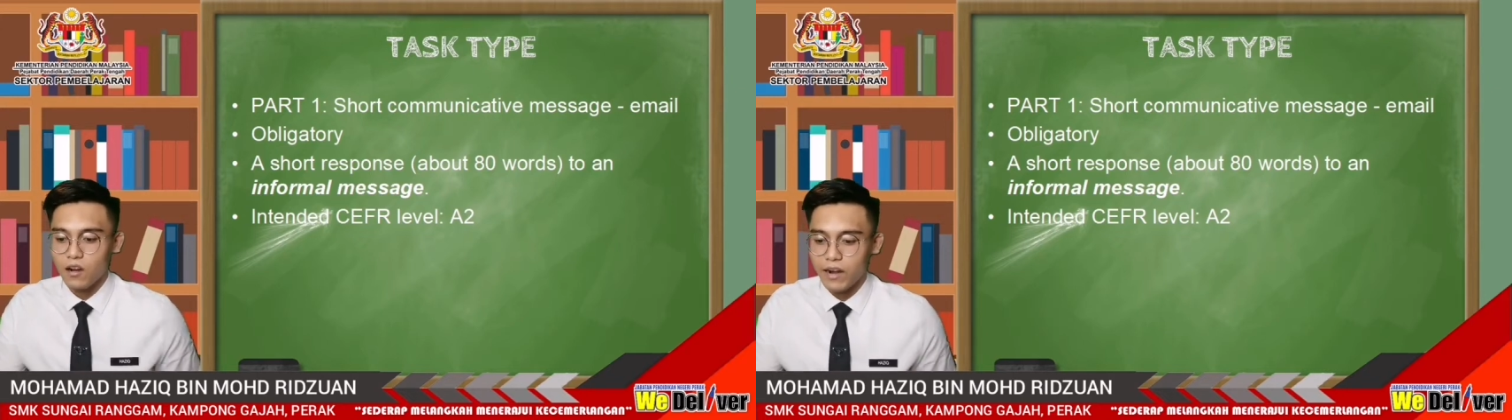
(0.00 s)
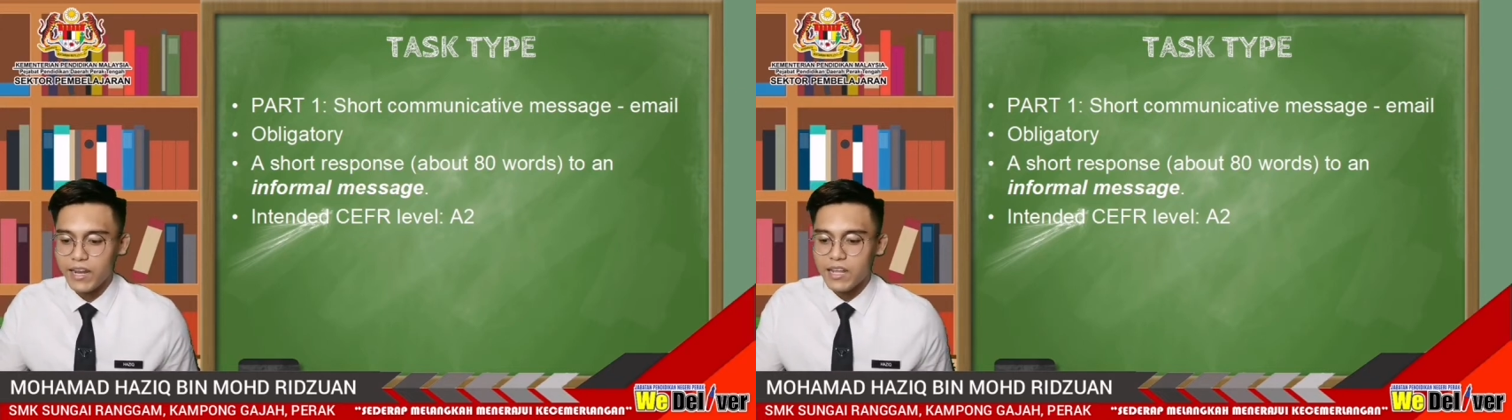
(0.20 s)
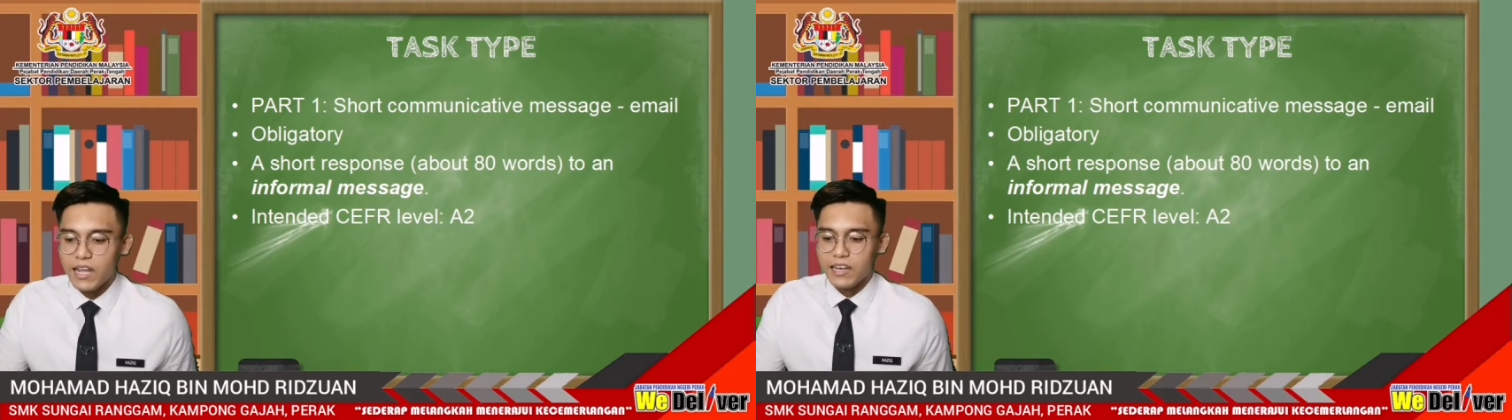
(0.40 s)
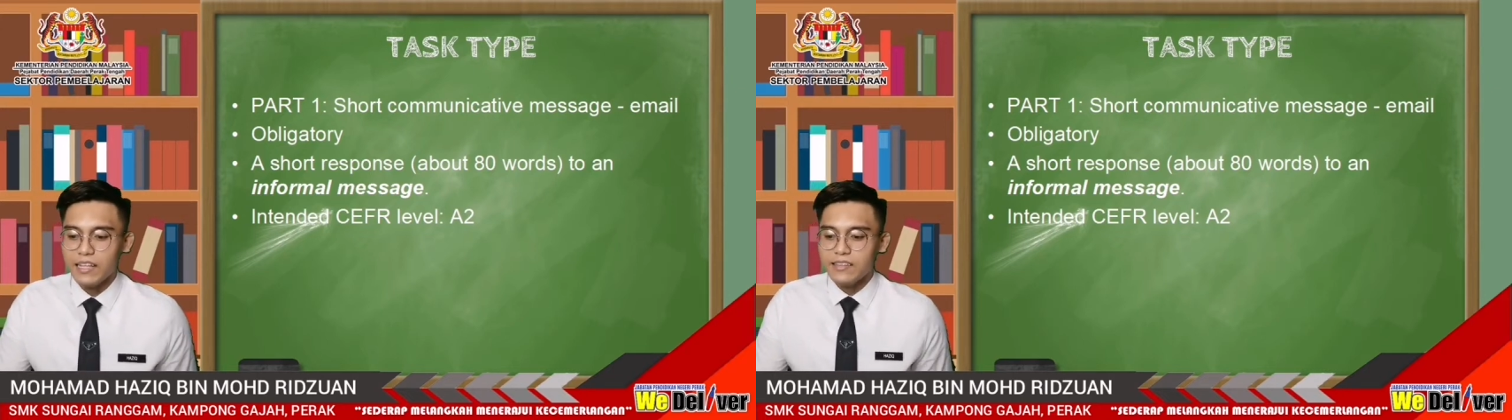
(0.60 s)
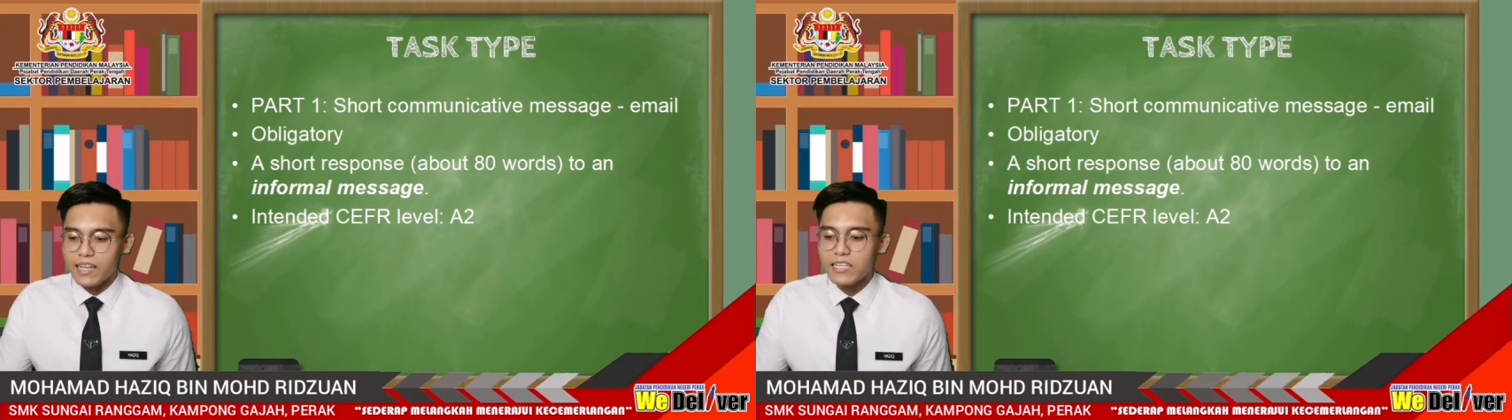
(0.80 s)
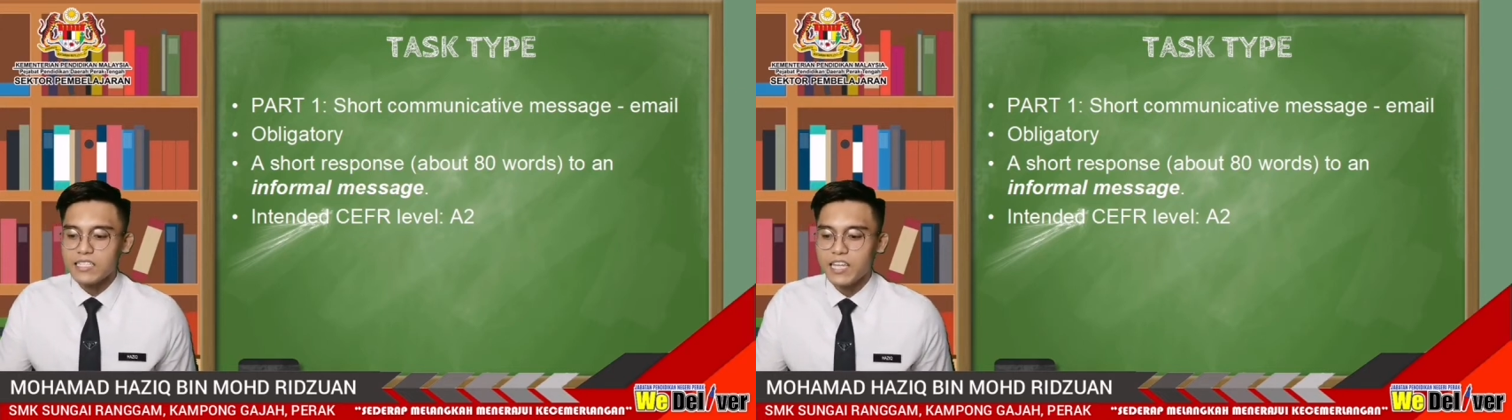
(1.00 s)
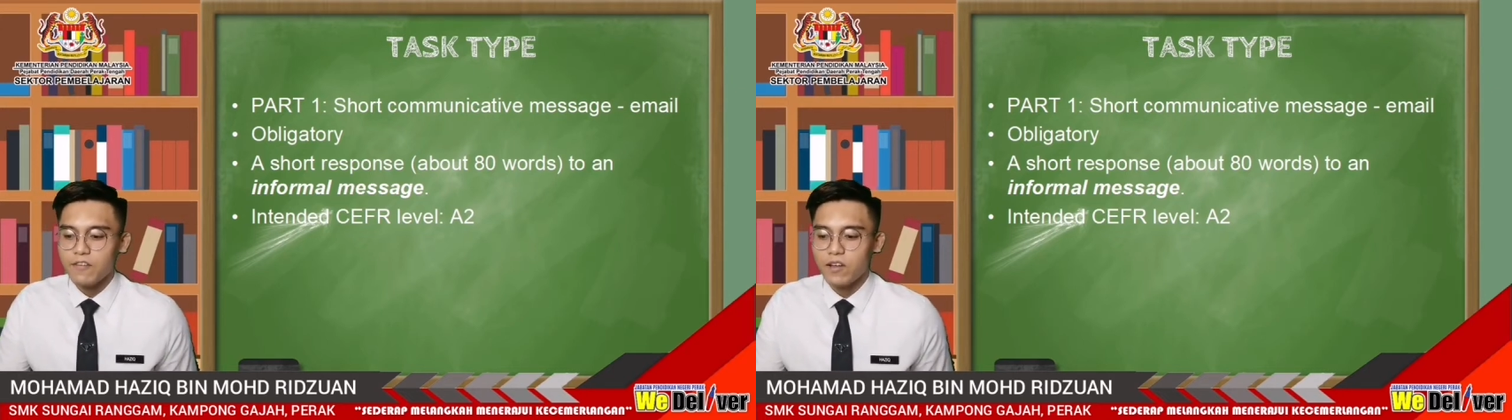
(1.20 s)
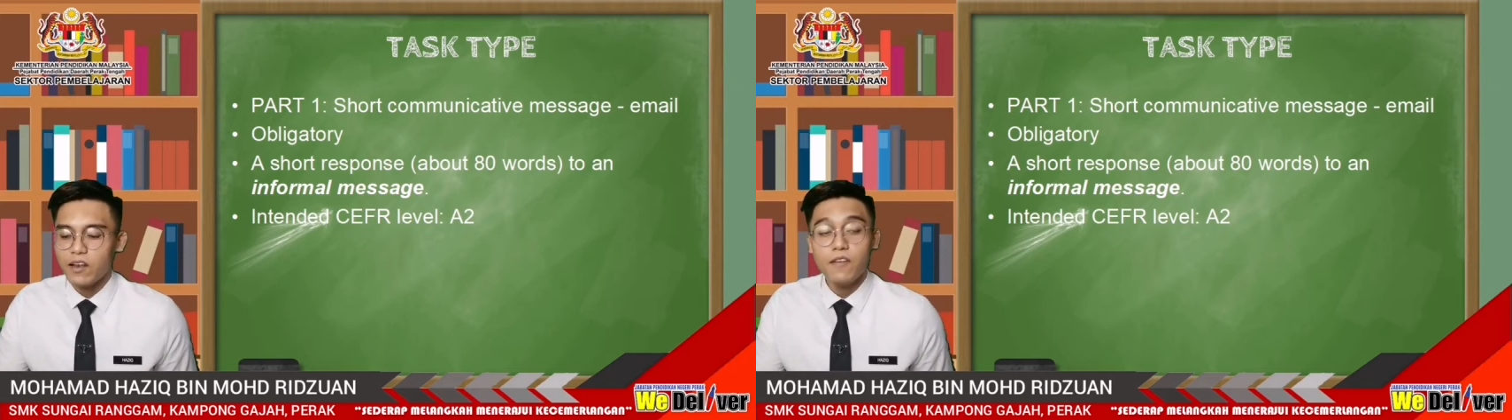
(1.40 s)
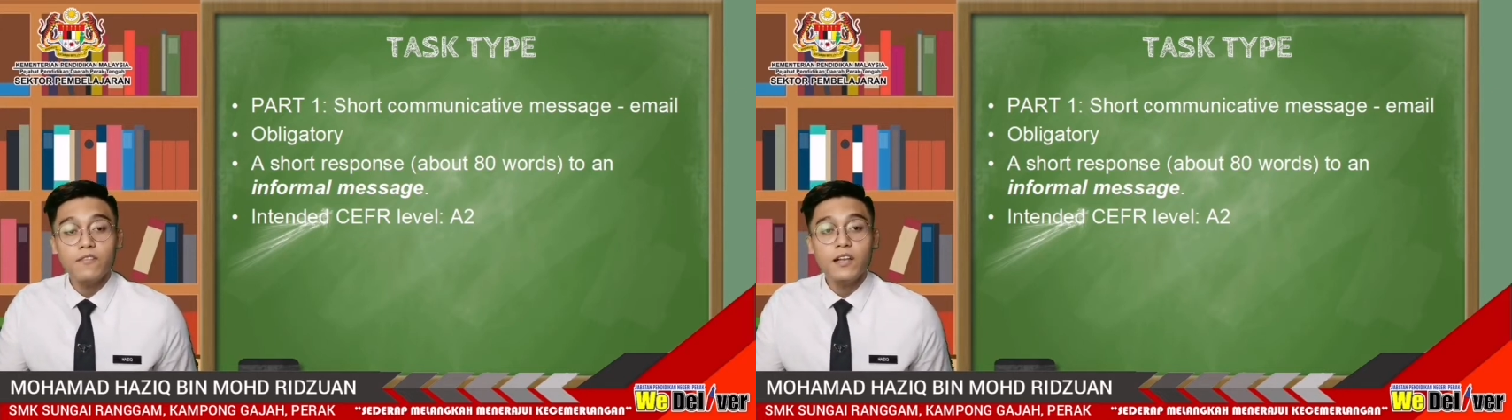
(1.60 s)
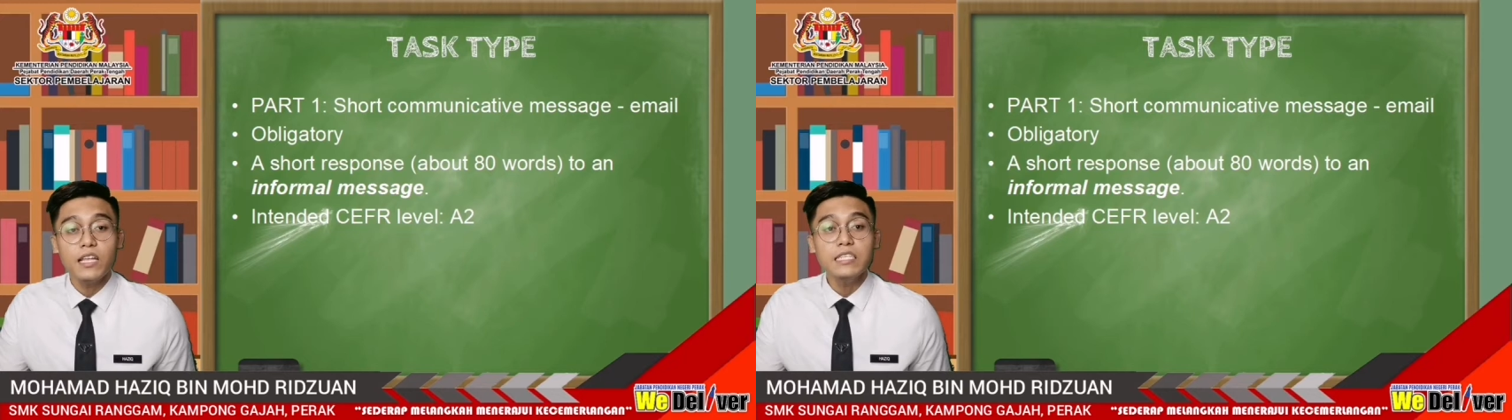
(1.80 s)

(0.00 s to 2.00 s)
Alright, the intended CFR level